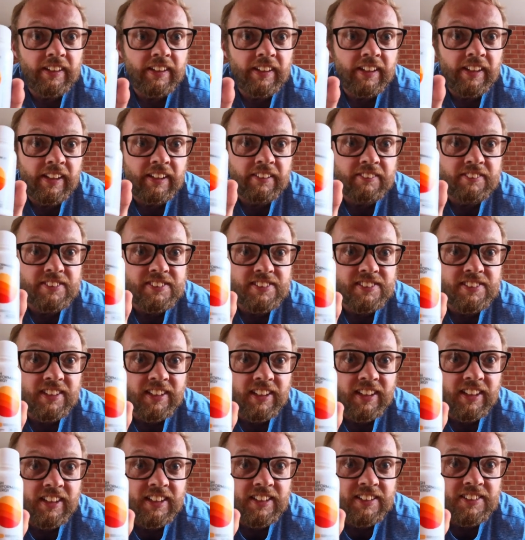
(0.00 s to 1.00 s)
Here is the
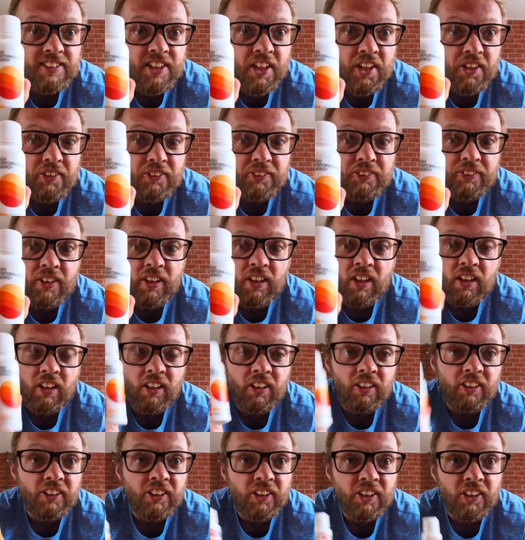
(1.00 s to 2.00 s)
Ketone
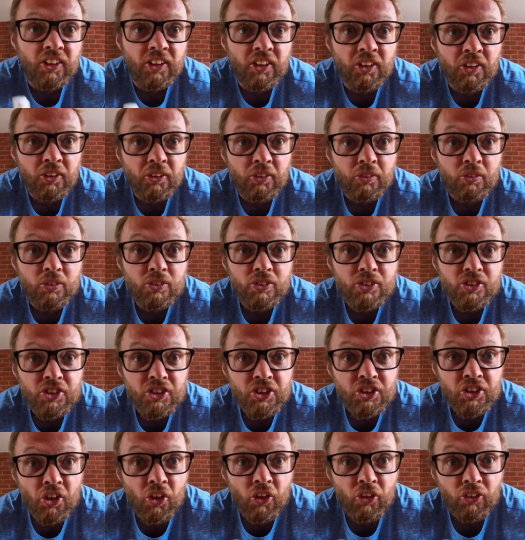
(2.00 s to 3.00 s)
IQ
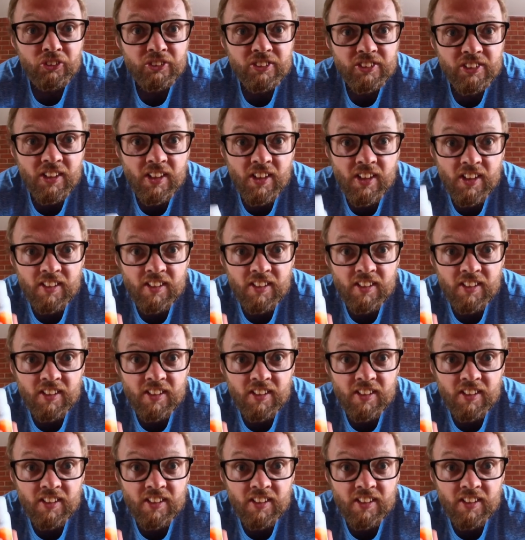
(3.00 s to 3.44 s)
shot.